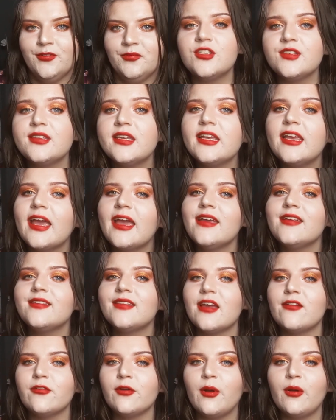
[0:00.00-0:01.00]
Just in case
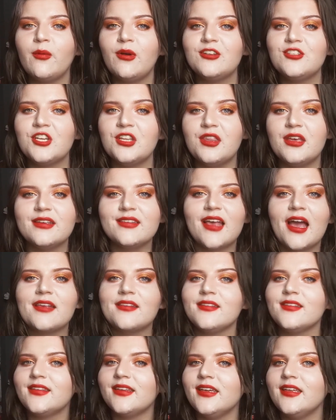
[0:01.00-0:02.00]
everyone watching this
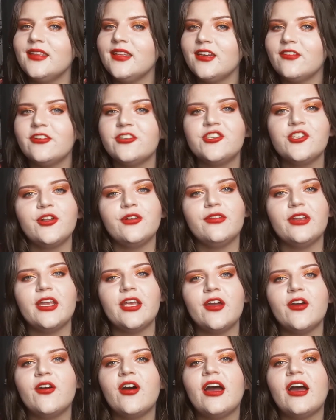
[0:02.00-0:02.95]
hasn't seen the original video,